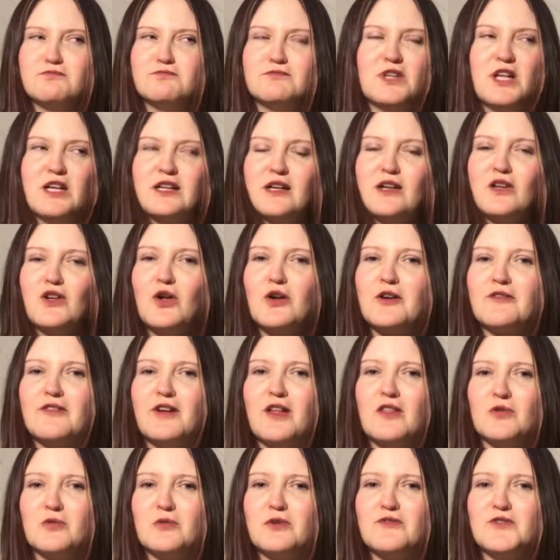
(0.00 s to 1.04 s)
like a lot of
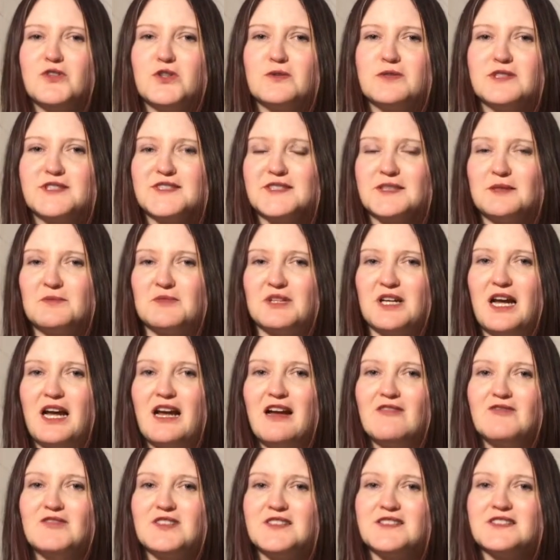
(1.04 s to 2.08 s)
other reviewers seem to
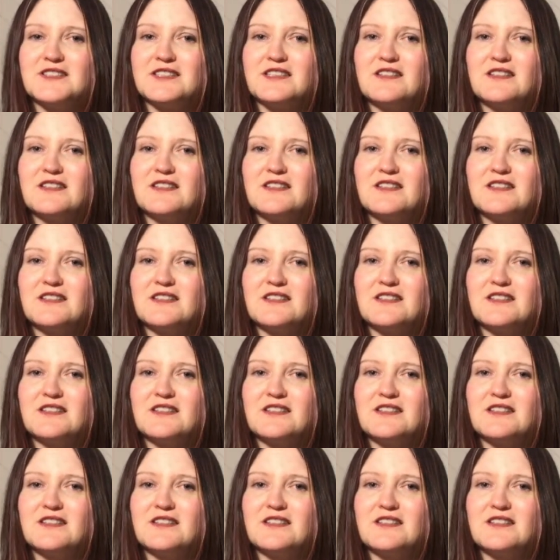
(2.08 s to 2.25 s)
have is